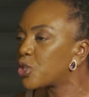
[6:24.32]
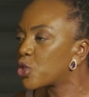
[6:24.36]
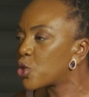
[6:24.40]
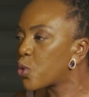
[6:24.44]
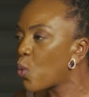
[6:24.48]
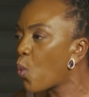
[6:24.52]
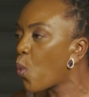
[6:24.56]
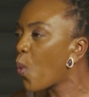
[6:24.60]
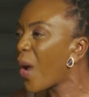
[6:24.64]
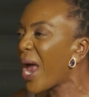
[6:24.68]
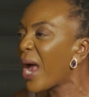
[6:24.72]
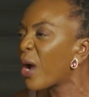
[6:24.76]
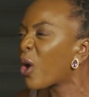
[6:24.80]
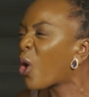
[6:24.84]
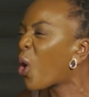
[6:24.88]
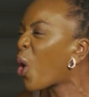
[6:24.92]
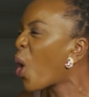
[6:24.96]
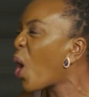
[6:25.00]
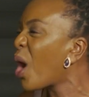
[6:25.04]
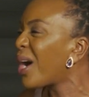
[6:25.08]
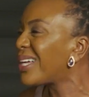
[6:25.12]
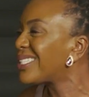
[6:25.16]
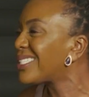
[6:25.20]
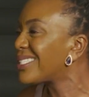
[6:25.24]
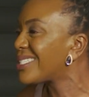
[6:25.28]
to where
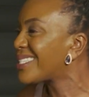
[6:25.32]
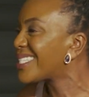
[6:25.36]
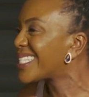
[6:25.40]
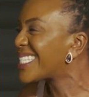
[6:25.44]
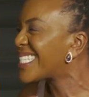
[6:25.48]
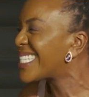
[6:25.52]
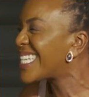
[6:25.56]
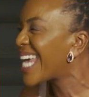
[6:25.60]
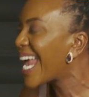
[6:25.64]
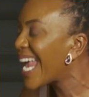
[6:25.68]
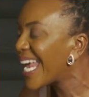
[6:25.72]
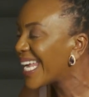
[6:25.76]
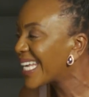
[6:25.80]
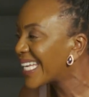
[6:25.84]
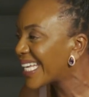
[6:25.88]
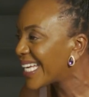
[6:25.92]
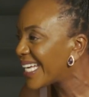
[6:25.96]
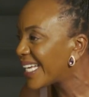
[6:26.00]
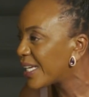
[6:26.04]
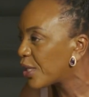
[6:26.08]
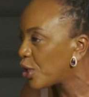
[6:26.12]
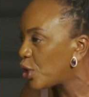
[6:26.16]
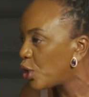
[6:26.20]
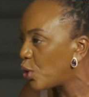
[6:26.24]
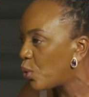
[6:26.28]
God is
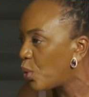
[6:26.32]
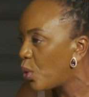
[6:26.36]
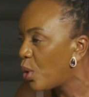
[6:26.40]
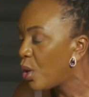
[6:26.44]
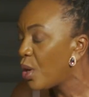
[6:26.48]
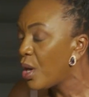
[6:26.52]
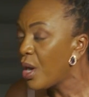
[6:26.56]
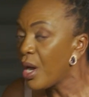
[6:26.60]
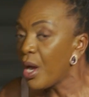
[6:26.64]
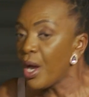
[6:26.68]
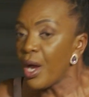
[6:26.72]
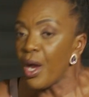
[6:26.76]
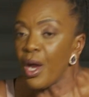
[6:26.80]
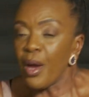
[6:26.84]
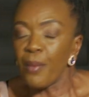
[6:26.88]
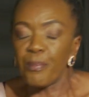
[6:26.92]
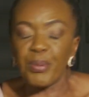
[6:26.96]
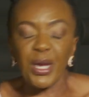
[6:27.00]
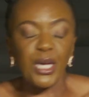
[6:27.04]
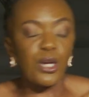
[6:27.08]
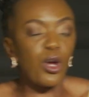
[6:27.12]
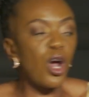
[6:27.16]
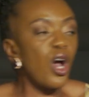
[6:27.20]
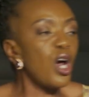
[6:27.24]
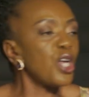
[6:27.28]
taking you.
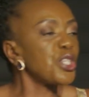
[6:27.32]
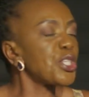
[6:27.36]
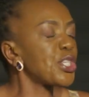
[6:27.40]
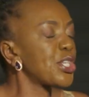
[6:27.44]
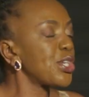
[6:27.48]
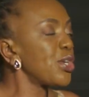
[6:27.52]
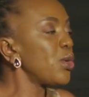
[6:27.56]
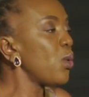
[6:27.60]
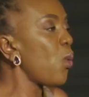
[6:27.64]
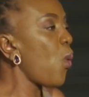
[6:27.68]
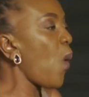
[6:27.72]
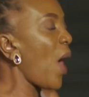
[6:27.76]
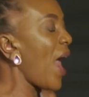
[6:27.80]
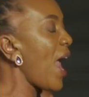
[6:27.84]
Because you